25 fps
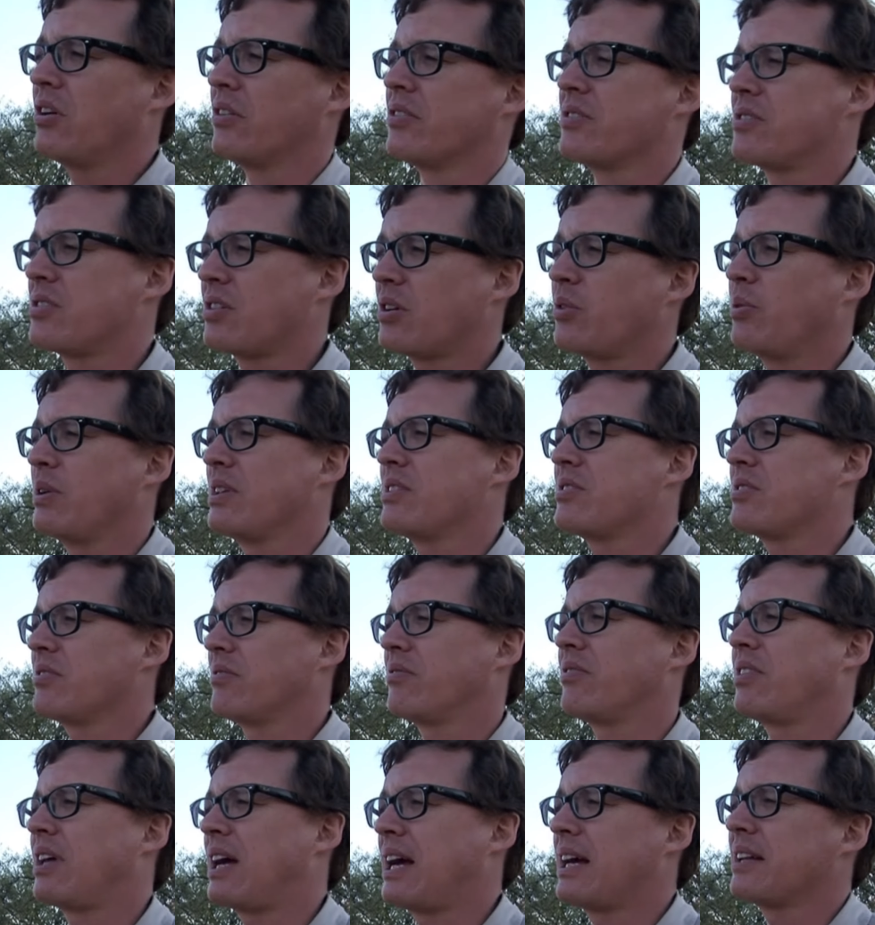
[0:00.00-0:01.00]
consequence
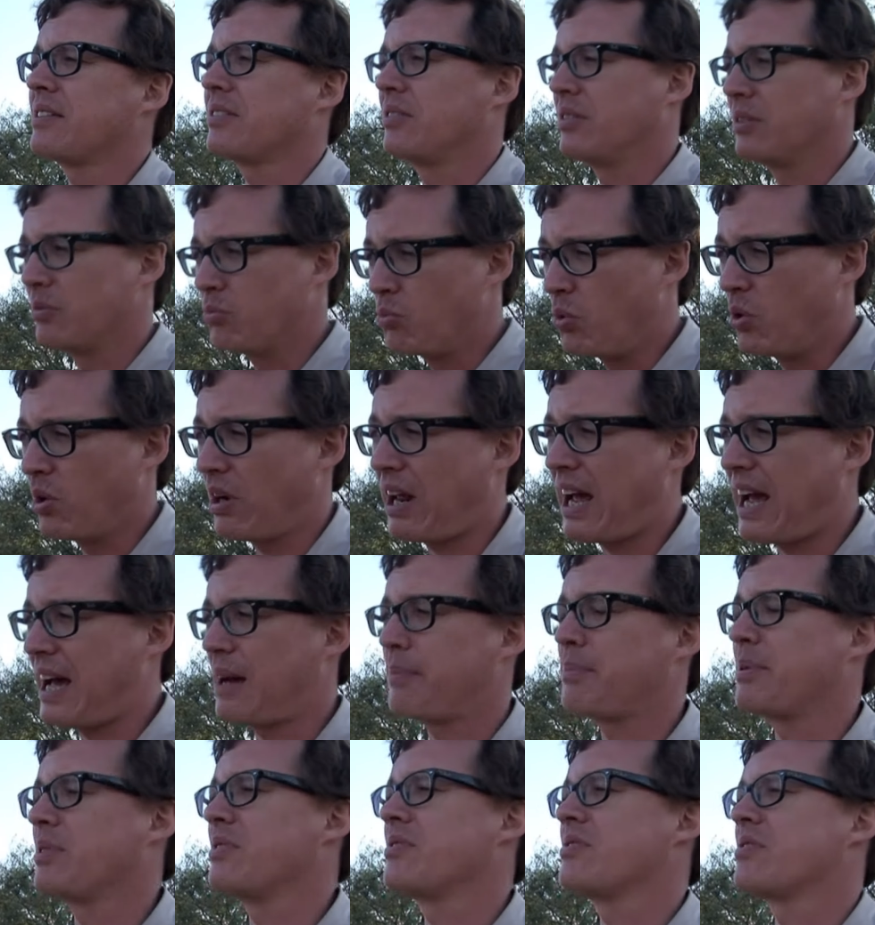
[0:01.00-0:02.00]
of that on what
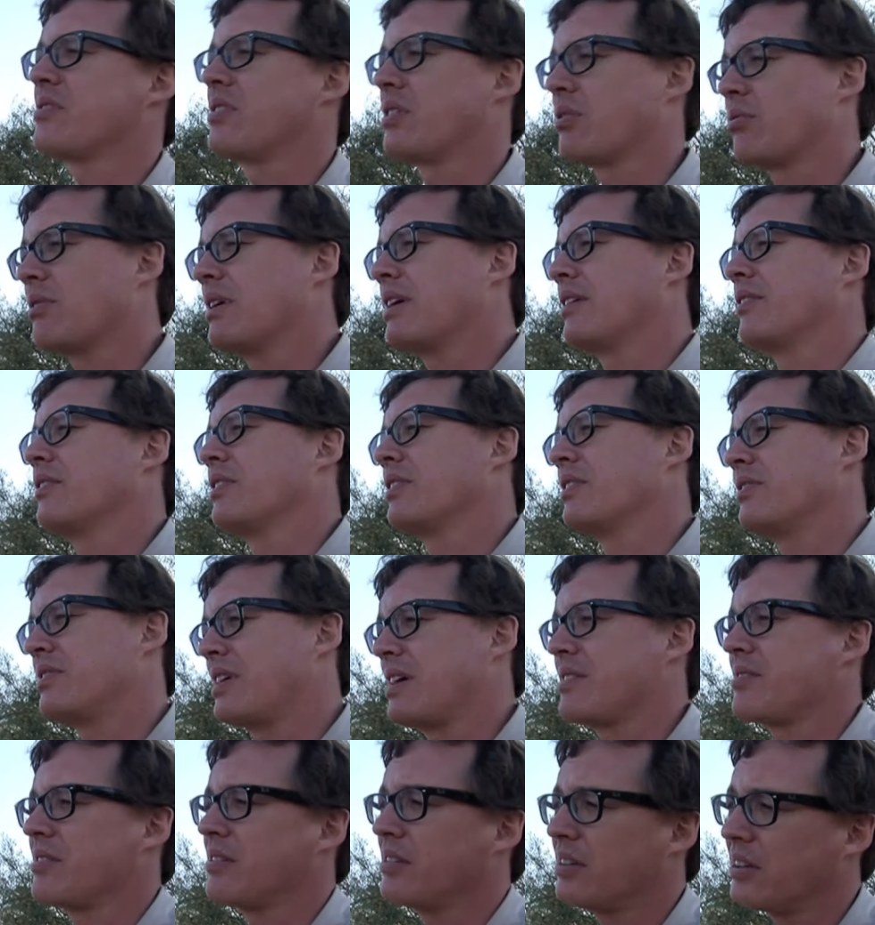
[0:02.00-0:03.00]
happens around the
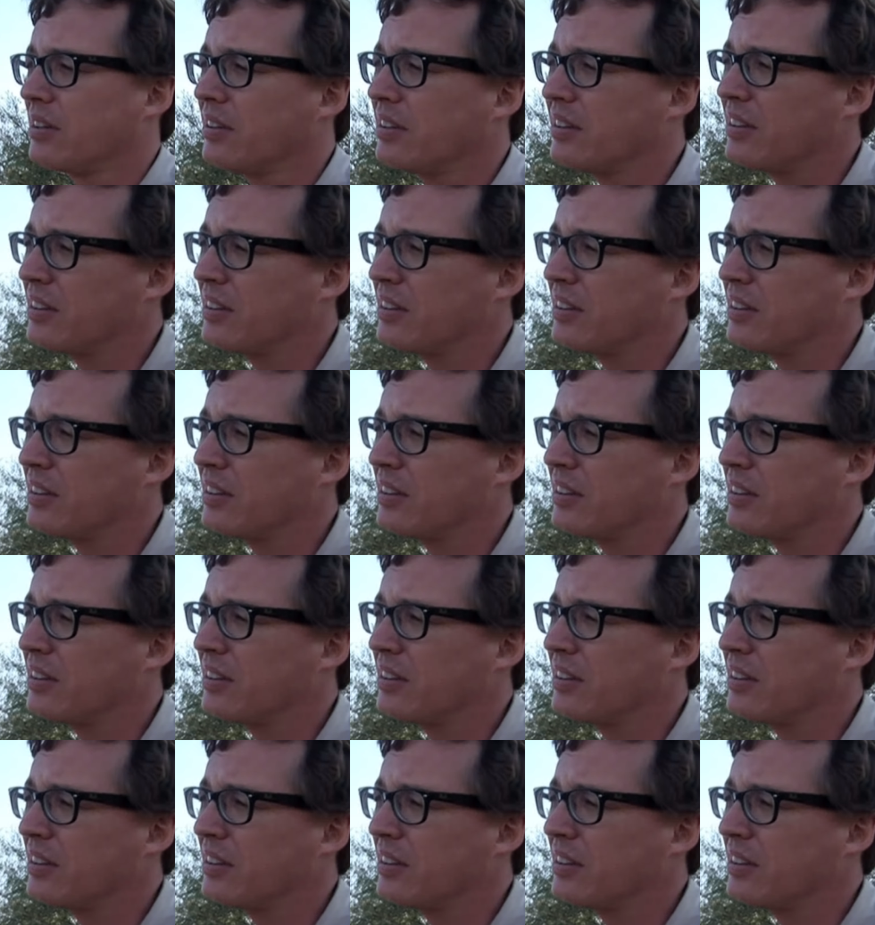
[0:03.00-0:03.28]
desert?